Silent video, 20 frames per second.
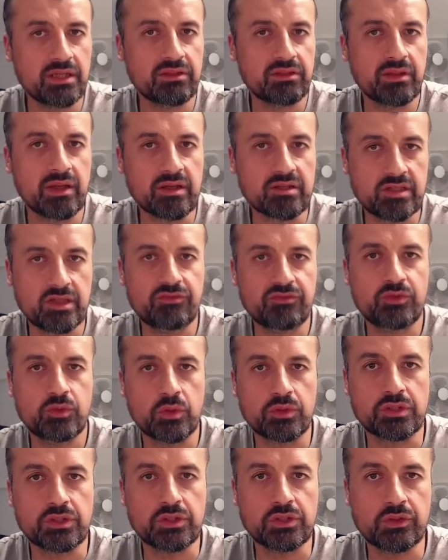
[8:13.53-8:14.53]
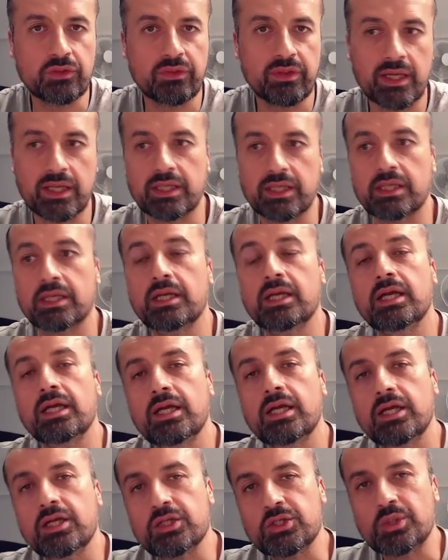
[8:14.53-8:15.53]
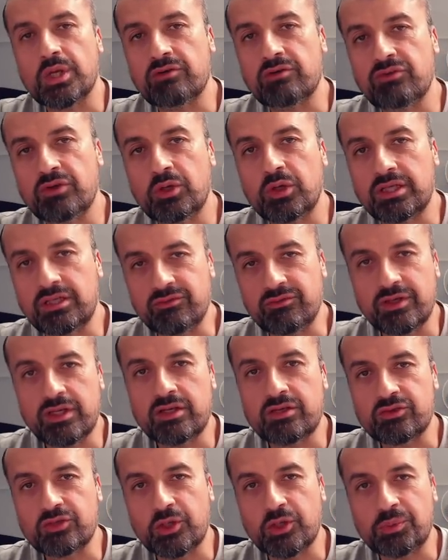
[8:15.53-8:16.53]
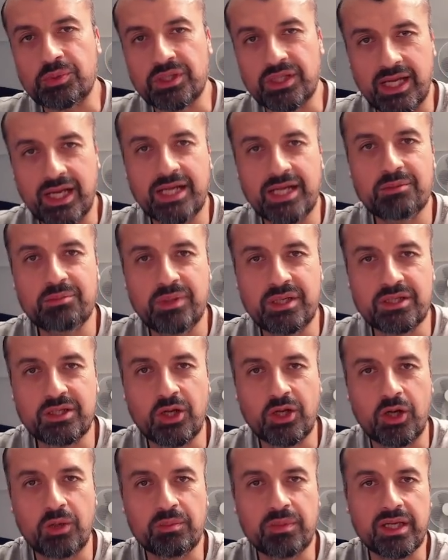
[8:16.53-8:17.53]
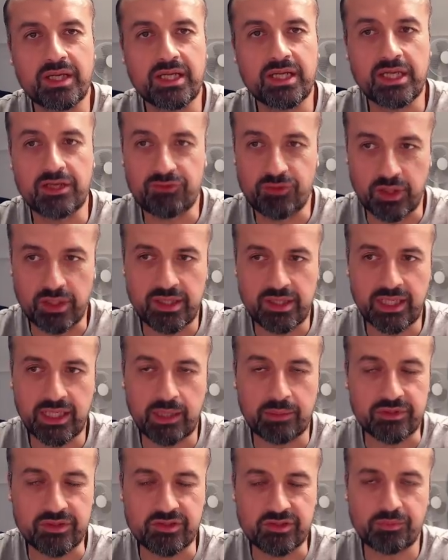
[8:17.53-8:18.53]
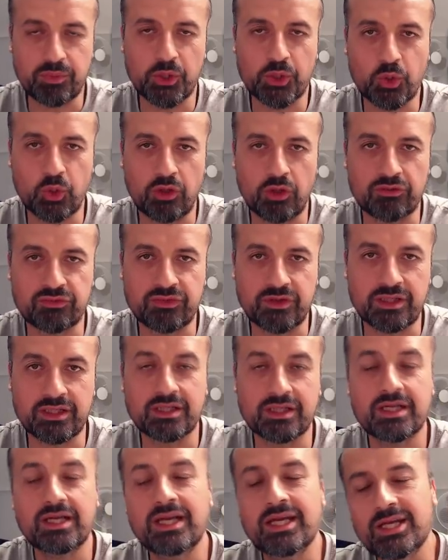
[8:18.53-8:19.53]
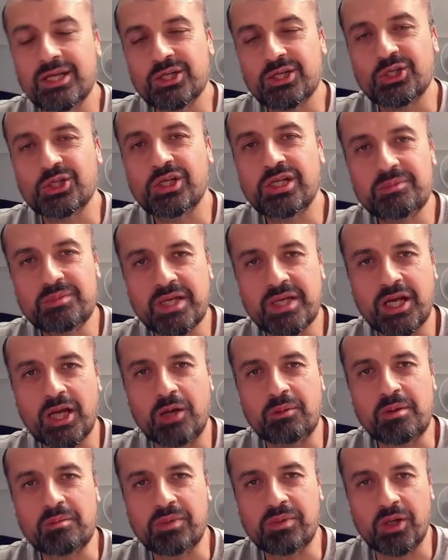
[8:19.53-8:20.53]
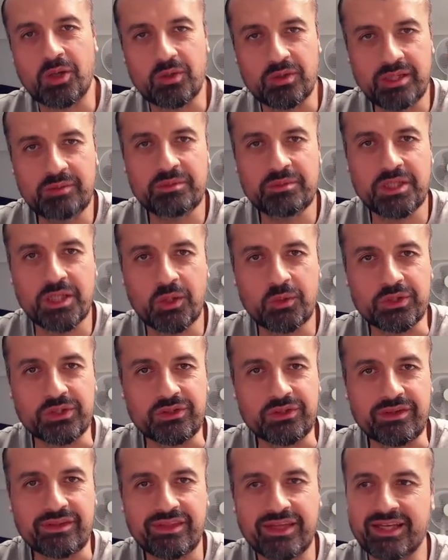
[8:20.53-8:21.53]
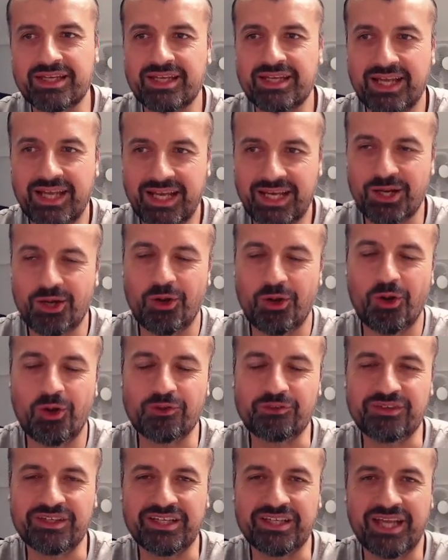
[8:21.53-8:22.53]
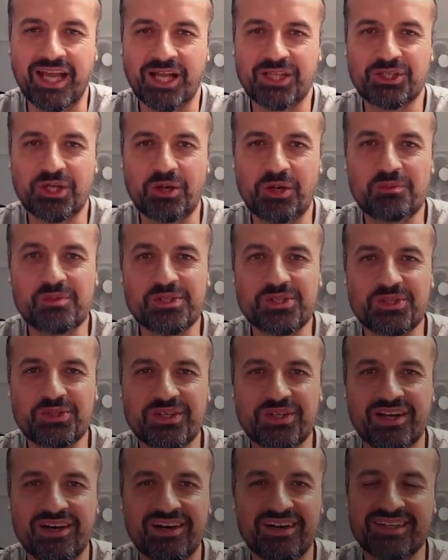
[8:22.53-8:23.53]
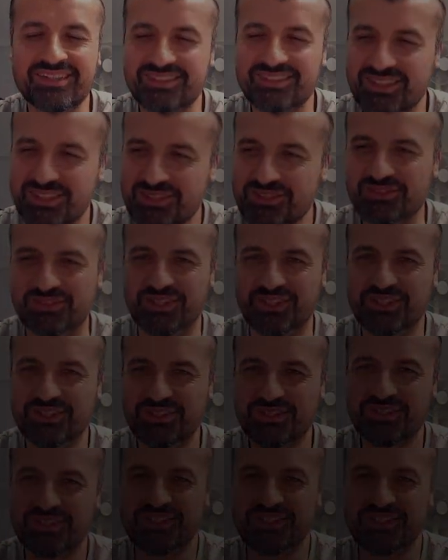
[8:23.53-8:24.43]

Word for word: many thanks if you want to do that do have a look in the video description and pinned comment if you want to take up this special offer. Do leave me a comment below, let me know what you think, and I'll hopefully catch up with you guys real